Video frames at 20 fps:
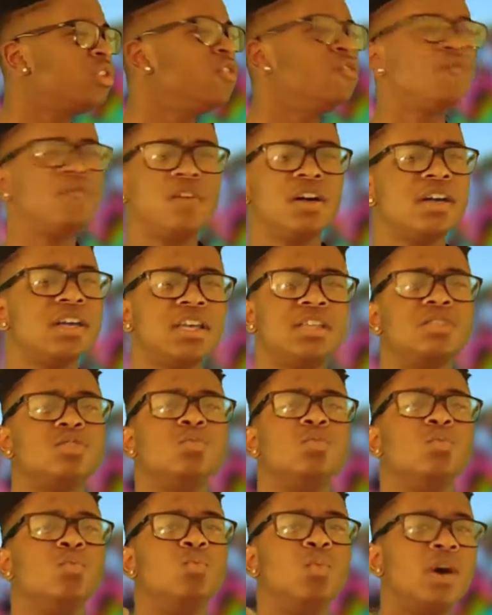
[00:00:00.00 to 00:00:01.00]
the is
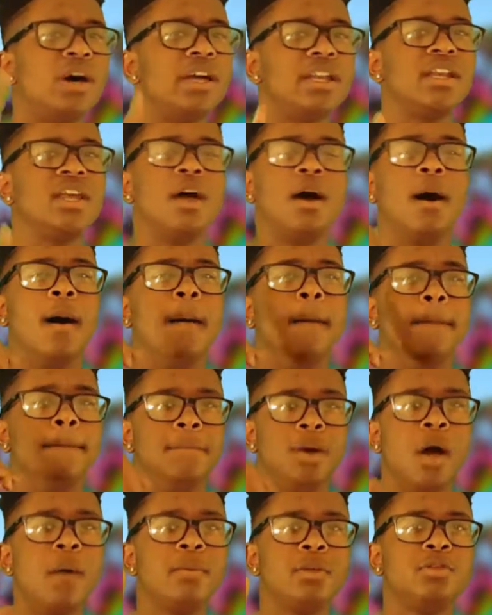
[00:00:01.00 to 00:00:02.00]
one
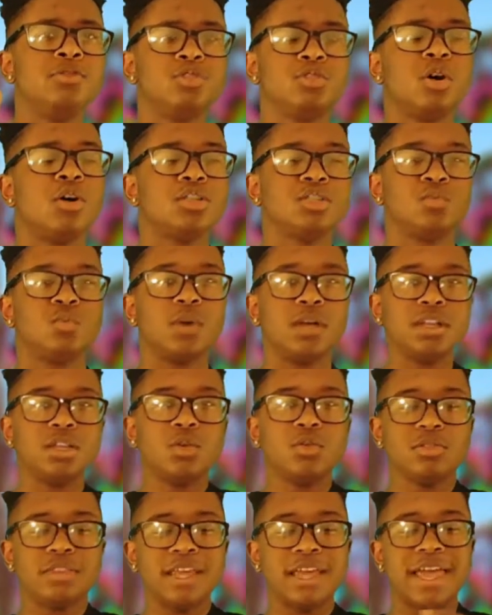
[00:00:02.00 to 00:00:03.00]
barbecue sauce, one
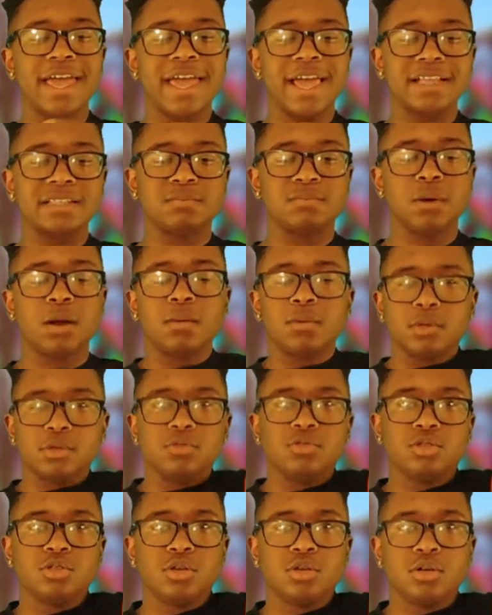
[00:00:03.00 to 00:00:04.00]
little thing that adds
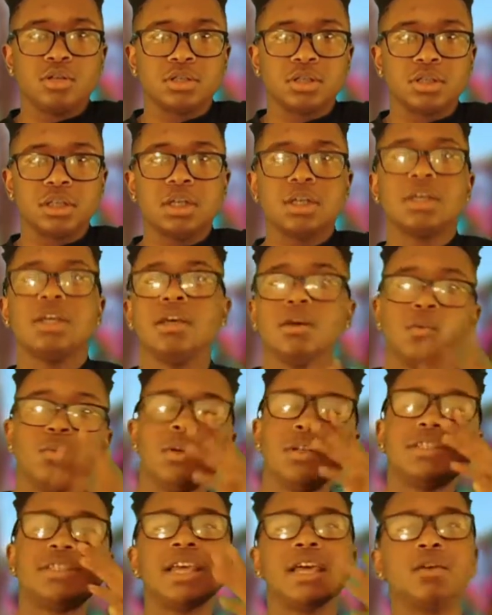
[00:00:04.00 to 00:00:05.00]
barbecue sauce?
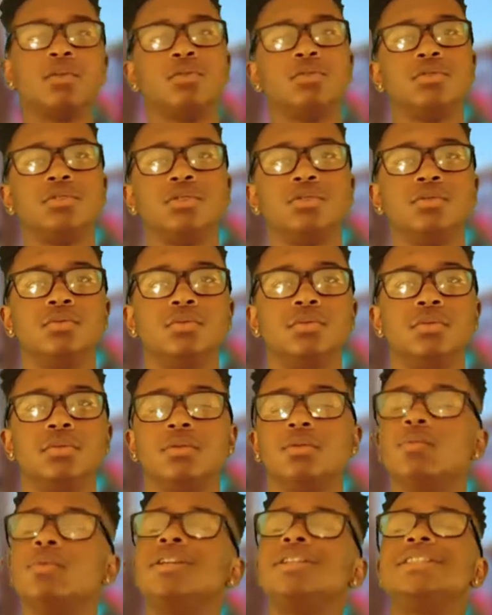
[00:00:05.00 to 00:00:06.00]
What is that gonna do?
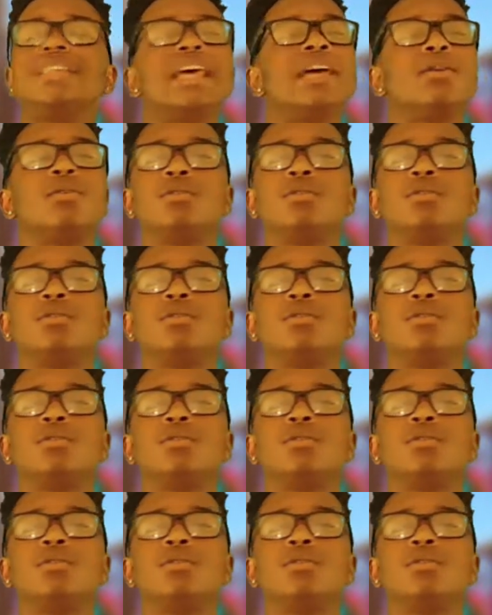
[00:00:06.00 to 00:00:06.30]
What is that